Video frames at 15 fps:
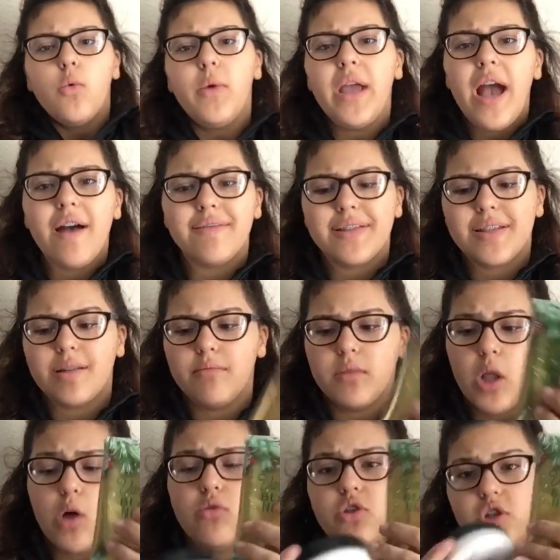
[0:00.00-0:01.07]
we have
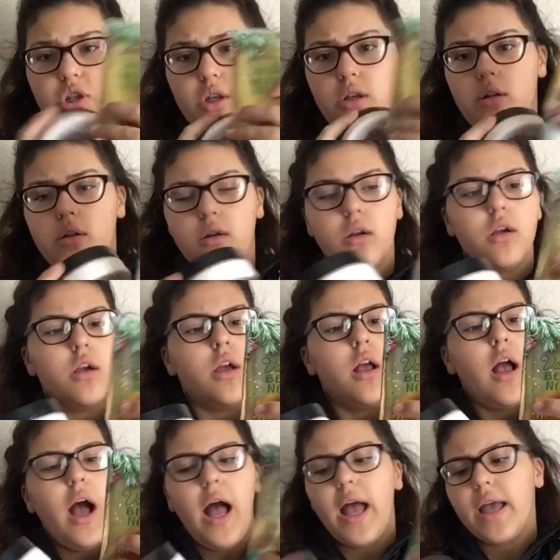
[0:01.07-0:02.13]
some lotion.
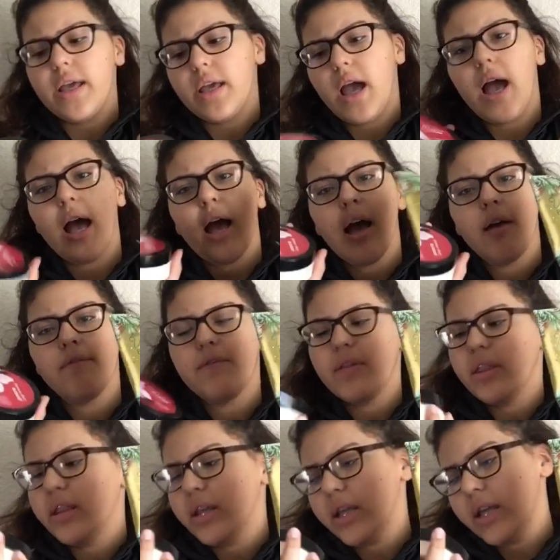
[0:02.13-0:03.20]
I have
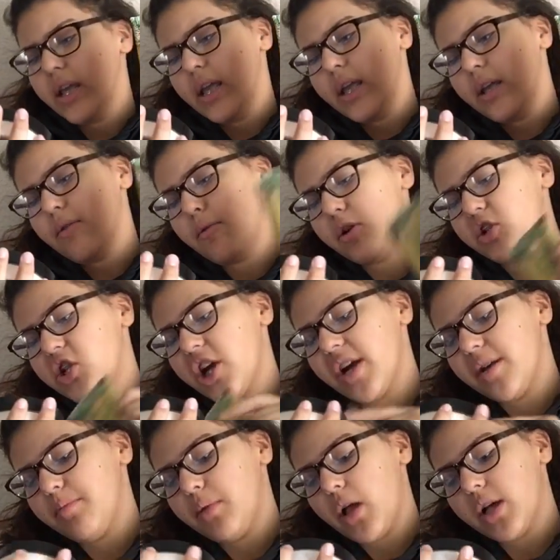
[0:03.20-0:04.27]
the
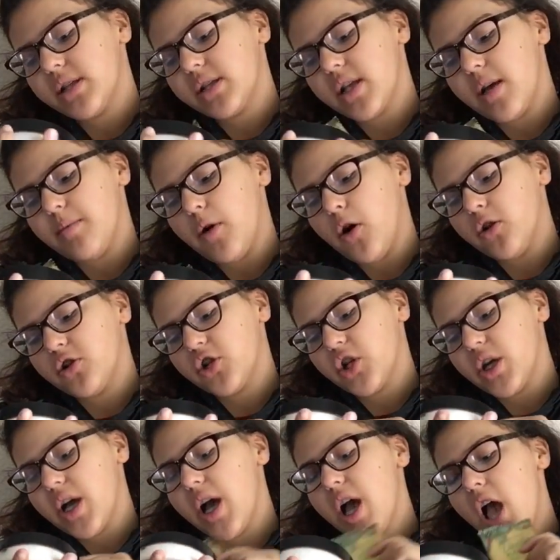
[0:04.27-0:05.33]
Cherry Blossom
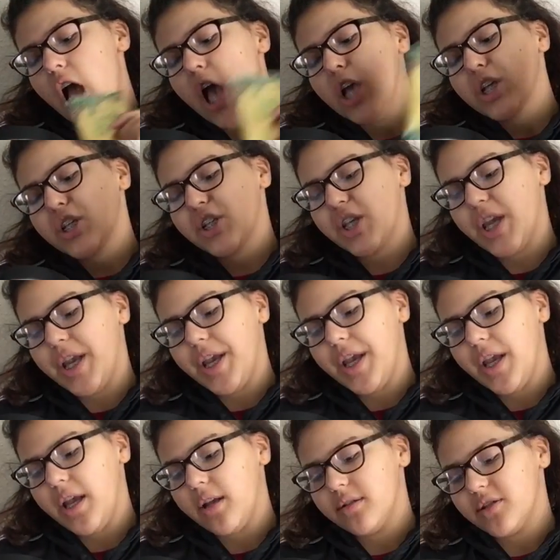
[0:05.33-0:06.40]
Ultra Ultra
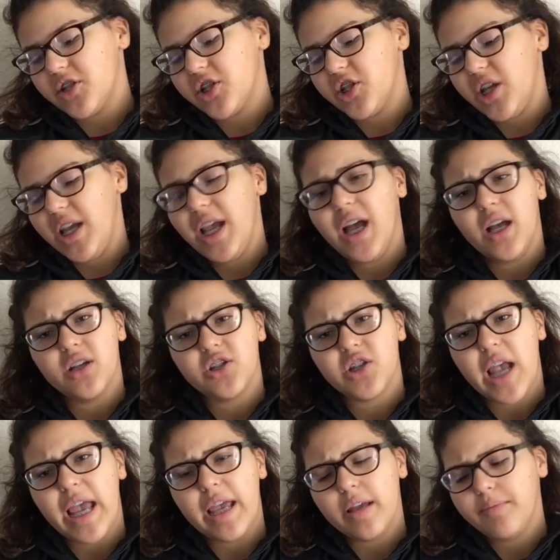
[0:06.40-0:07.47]

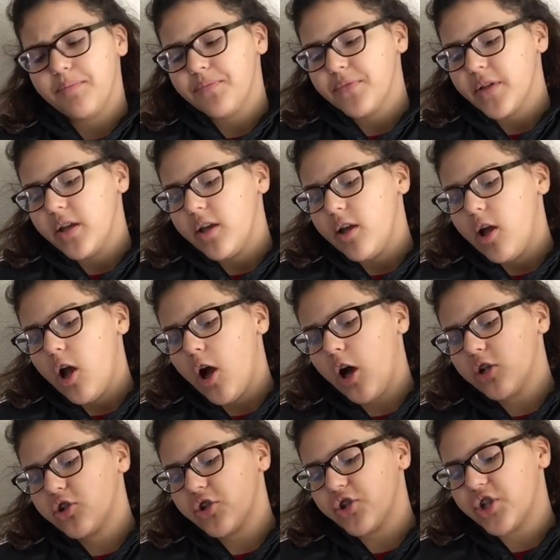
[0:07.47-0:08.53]
Shea
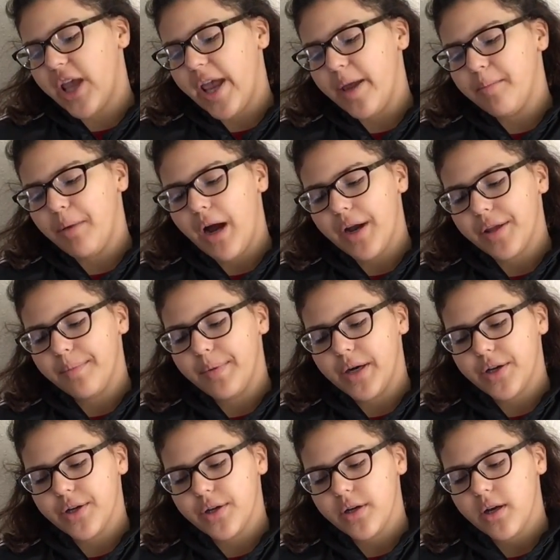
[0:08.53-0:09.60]
Body
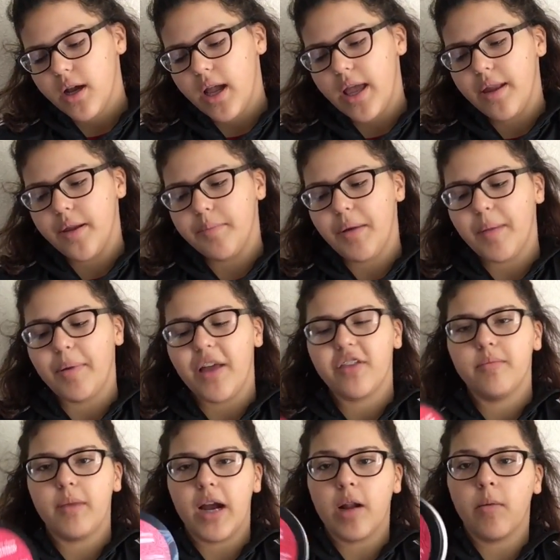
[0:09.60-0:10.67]
Butter and by
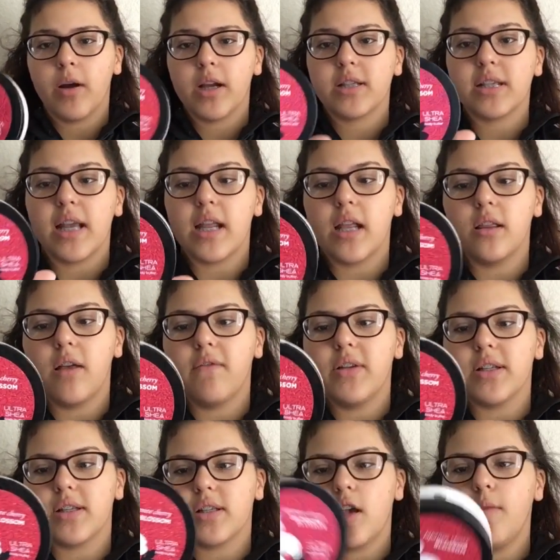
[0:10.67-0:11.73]
Bath & Body Works, and I love
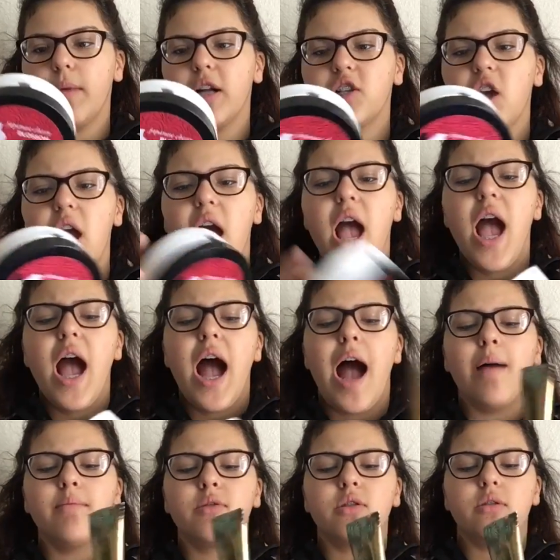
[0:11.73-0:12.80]
it so much.
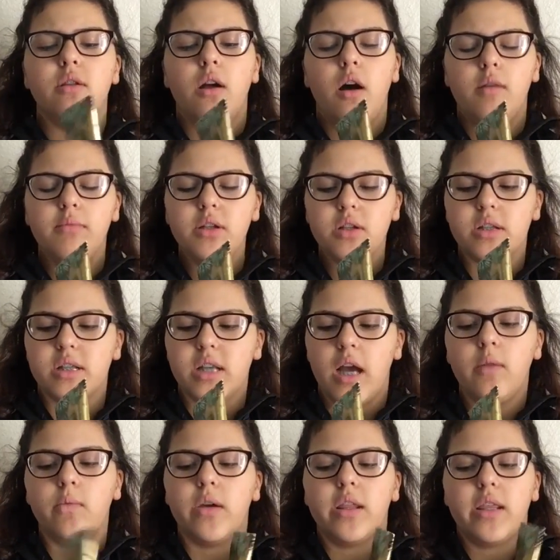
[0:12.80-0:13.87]
I'm almost
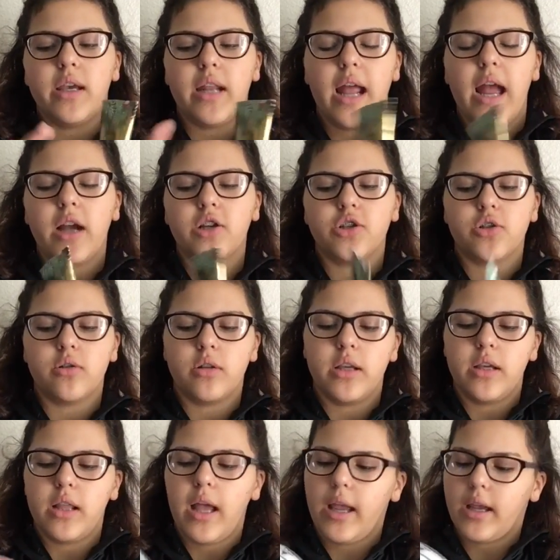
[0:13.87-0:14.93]
done with it,
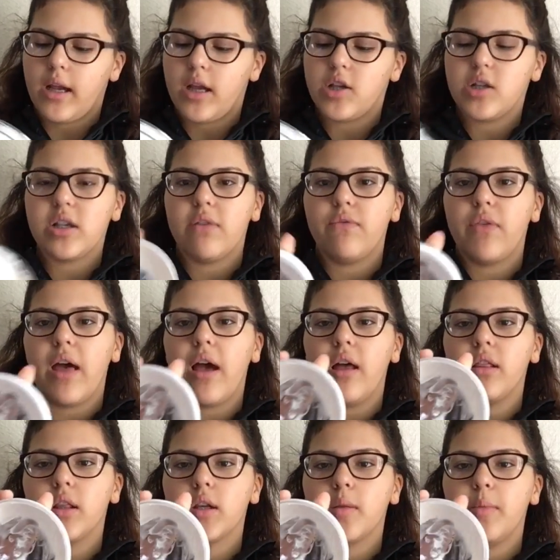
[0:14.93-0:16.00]
actually. Like, I just have that
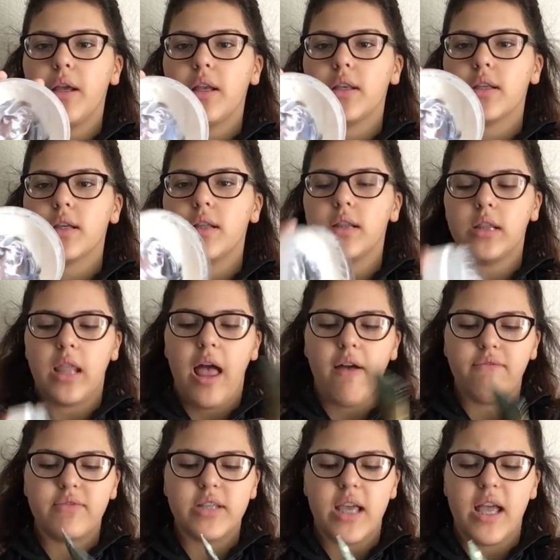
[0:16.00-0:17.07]
a little bit
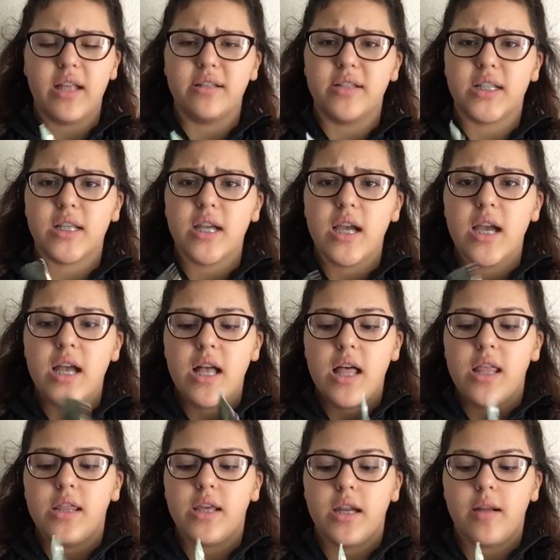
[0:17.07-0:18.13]
left, and
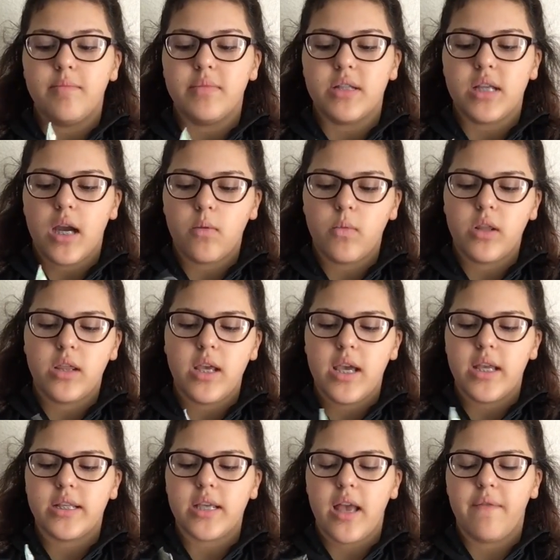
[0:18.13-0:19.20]
then I'm done with
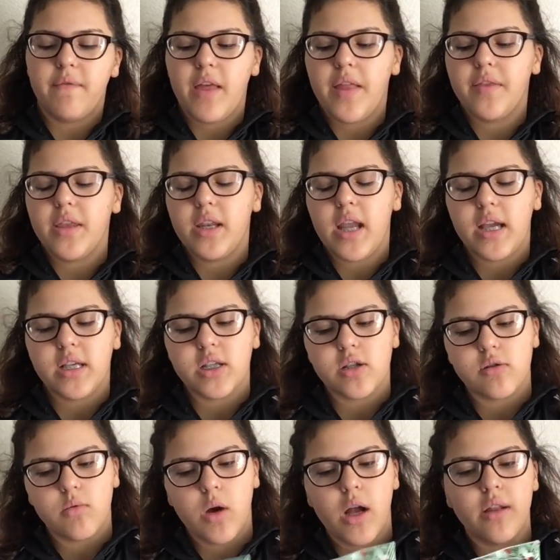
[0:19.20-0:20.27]
it. And then the
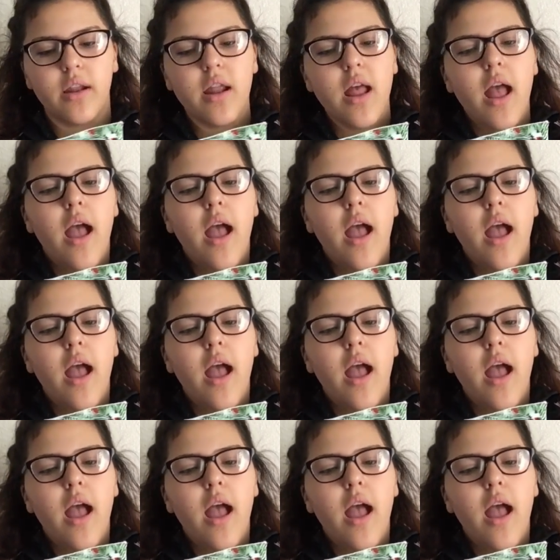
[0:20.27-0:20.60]
next one